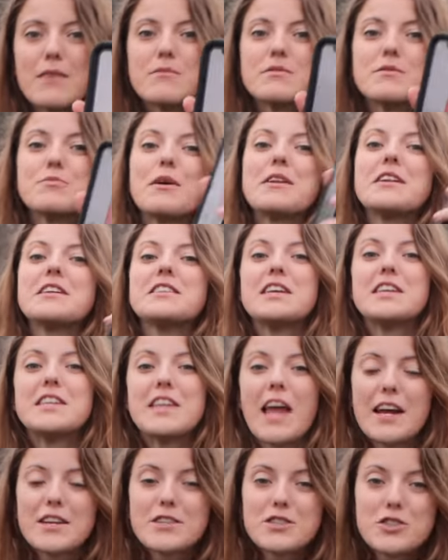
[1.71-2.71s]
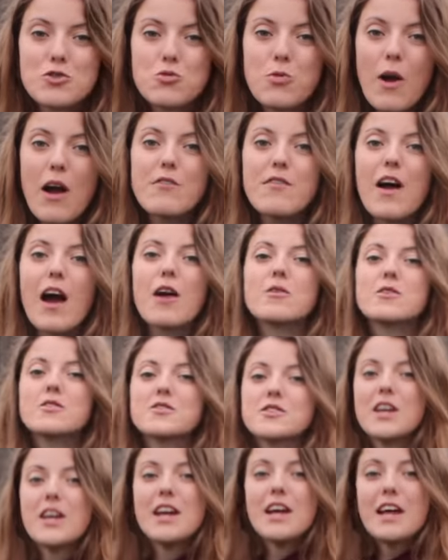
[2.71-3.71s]
I'm spending the next twelve
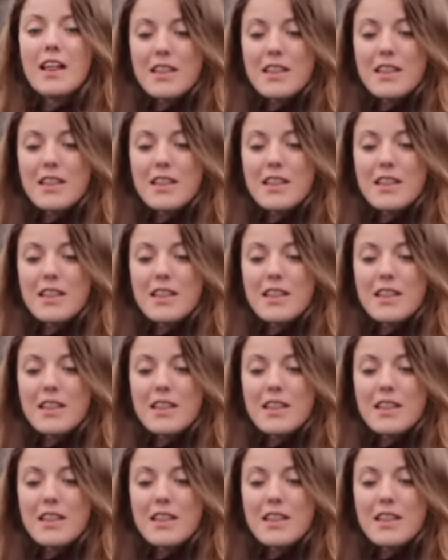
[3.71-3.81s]
hours